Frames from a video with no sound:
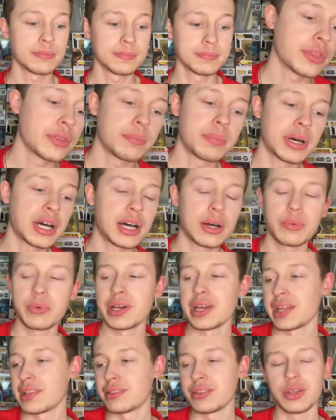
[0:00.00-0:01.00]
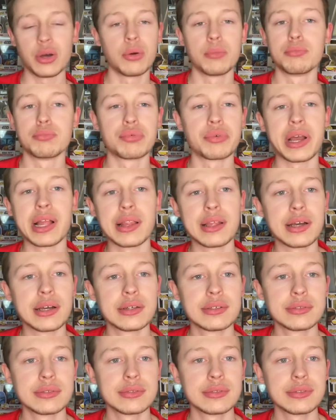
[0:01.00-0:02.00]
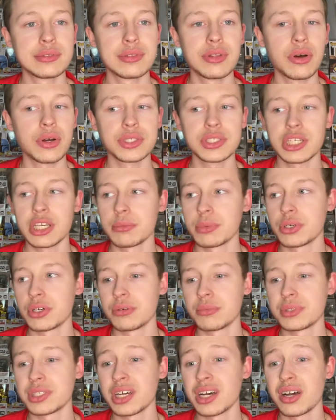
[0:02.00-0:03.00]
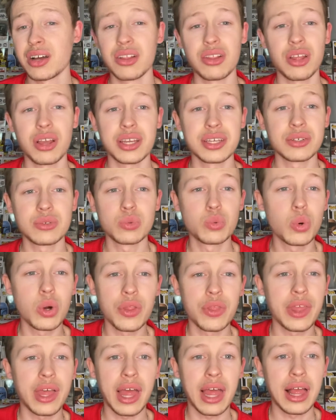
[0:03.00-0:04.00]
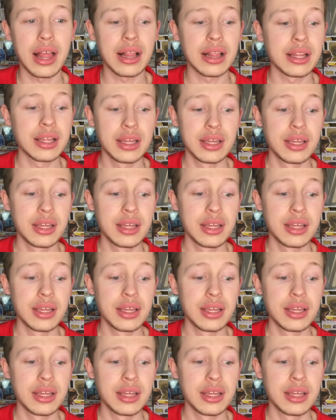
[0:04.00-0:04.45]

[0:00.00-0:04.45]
The part where the umbrella lightsaber comes out, like, what the hell?